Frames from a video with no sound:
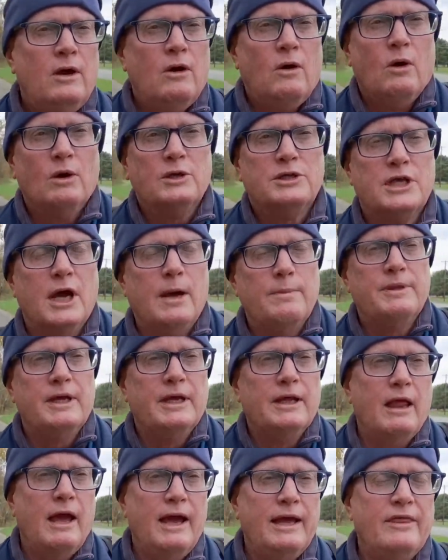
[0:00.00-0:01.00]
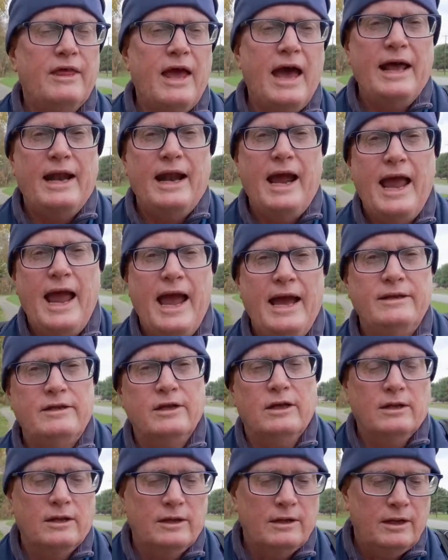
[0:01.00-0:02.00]
or something like that, I had
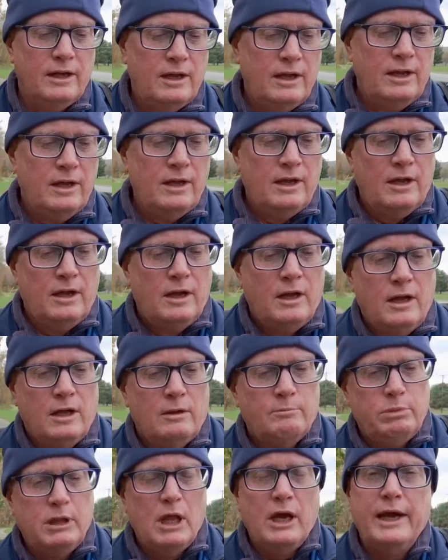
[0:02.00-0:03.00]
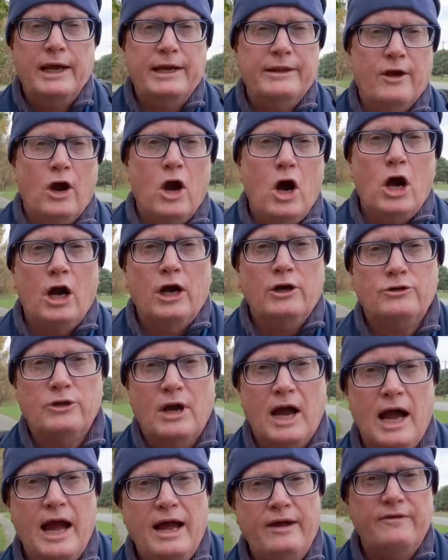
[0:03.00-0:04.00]
to plug in the hard
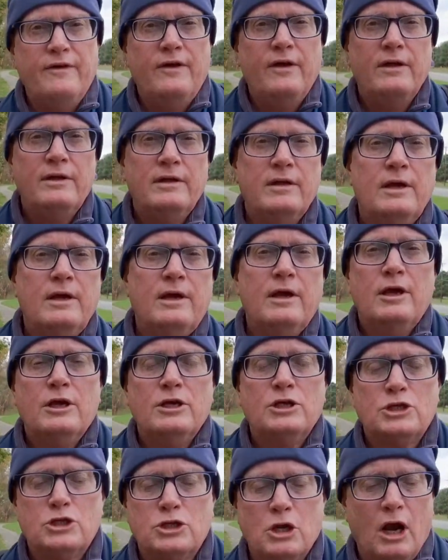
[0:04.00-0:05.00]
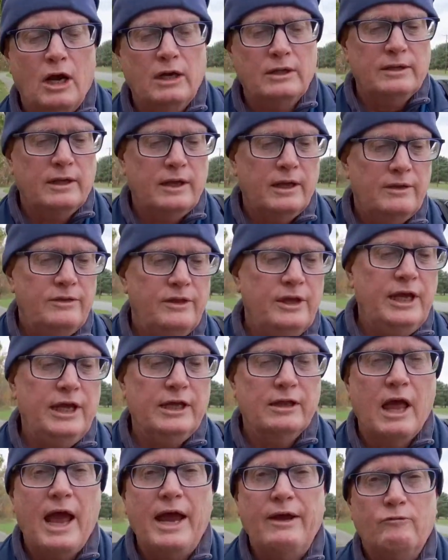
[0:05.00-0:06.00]
drive, start the
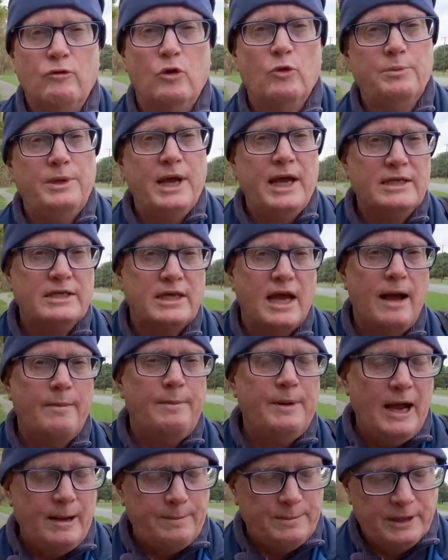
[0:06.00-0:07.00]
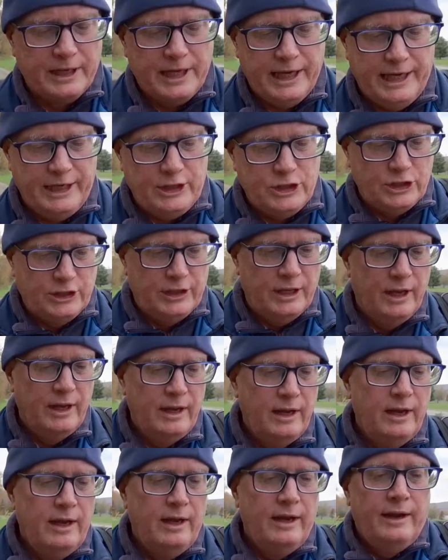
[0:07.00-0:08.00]
Lightroom desktop application,
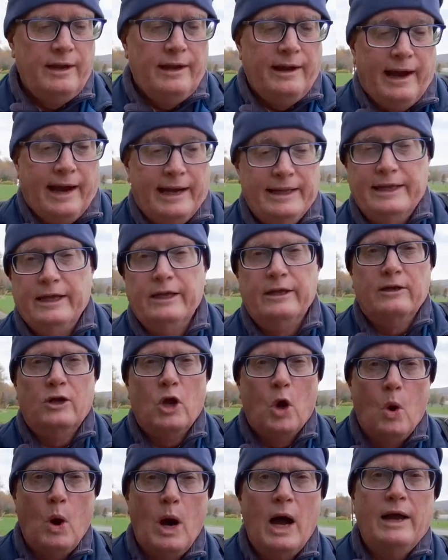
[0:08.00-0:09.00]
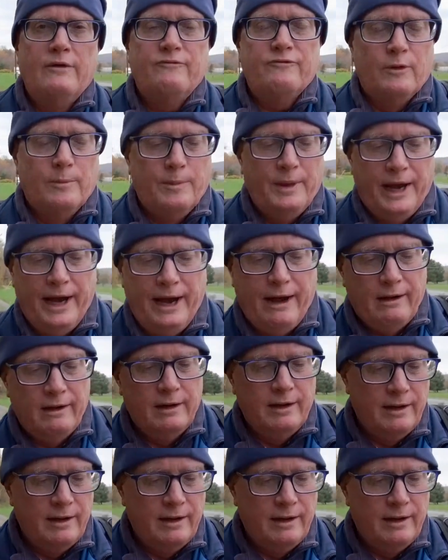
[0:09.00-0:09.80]
and then go on from there.